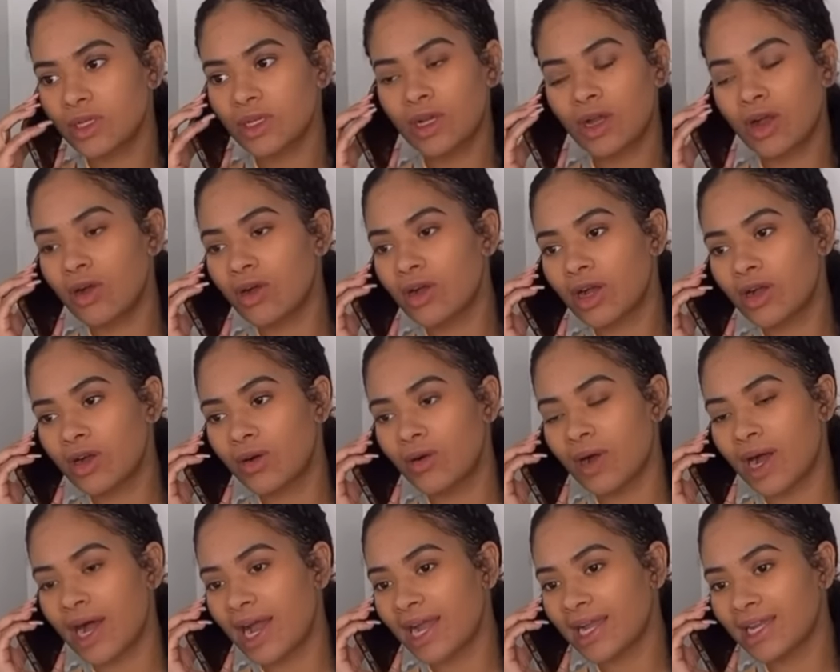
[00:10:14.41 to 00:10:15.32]

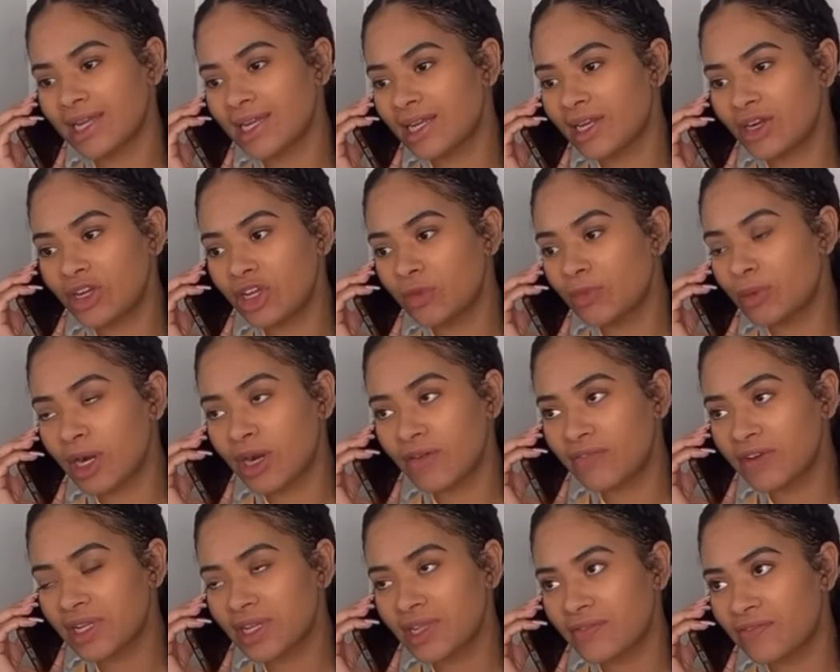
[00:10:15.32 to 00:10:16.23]
Coco, I can hear you
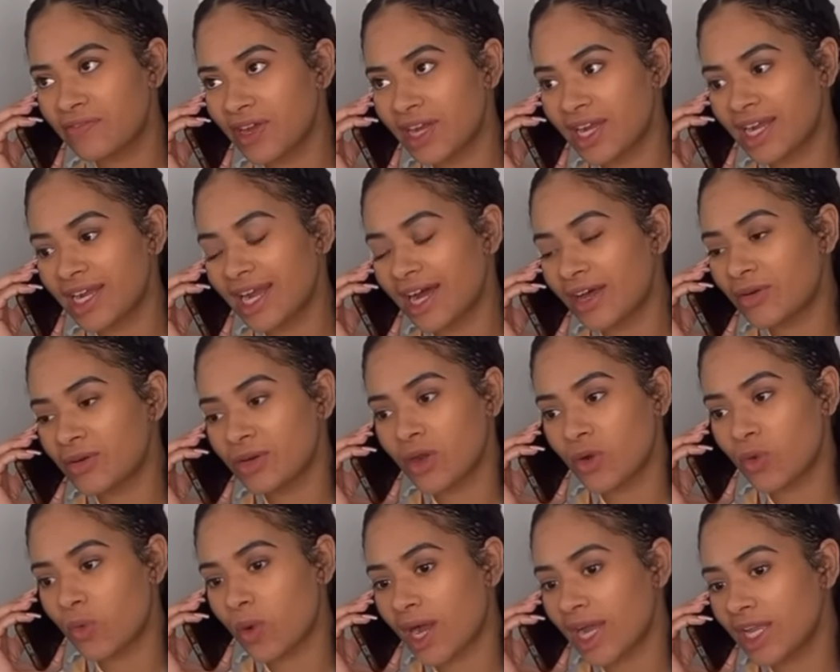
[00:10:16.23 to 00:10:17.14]
perfectly fine. I don't
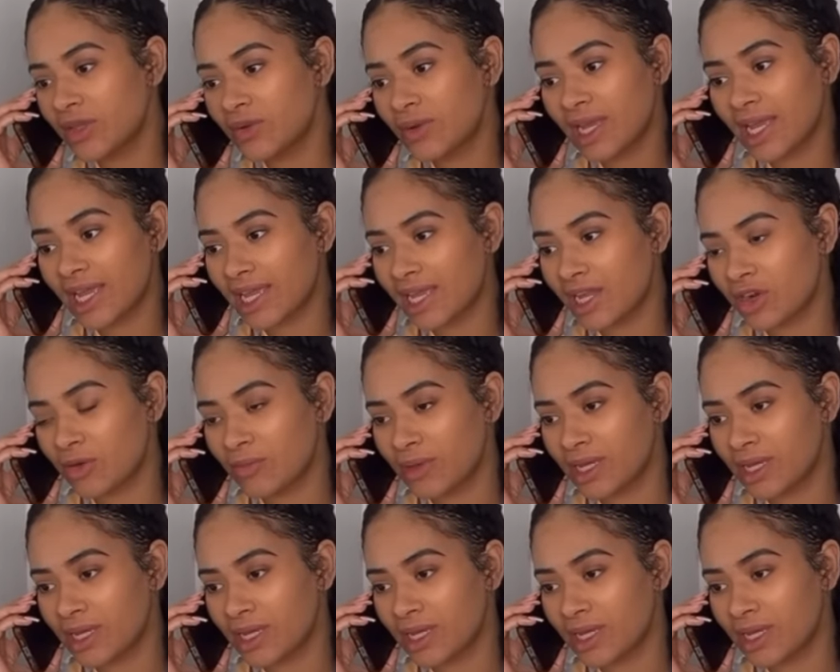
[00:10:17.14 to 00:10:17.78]
know why you can't hear